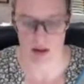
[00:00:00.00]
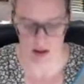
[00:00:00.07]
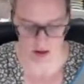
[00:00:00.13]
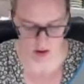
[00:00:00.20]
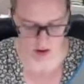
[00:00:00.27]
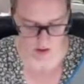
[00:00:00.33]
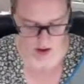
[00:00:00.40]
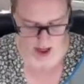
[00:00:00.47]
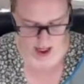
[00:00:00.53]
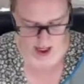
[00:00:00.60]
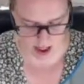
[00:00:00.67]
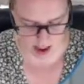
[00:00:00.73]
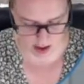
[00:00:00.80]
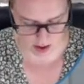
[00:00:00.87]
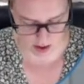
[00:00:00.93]

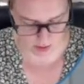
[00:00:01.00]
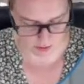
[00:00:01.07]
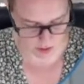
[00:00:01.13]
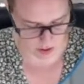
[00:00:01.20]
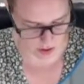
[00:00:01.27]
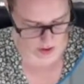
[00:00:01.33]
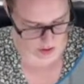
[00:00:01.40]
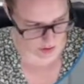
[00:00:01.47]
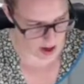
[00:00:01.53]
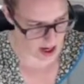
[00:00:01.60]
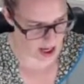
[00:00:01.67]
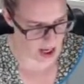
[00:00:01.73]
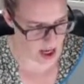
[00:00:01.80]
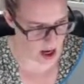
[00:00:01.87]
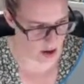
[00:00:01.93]
Grey. So I've got
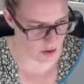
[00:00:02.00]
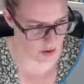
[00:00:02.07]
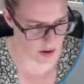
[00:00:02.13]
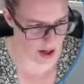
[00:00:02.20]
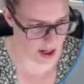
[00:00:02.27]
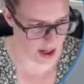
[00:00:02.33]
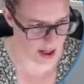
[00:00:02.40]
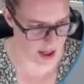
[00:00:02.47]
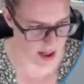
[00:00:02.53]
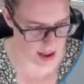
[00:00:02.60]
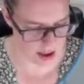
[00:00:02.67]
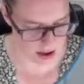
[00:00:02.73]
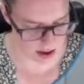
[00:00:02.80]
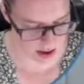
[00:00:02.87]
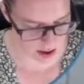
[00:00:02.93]
grey
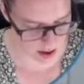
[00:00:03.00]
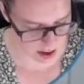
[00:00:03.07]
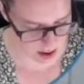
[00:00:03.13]
granite.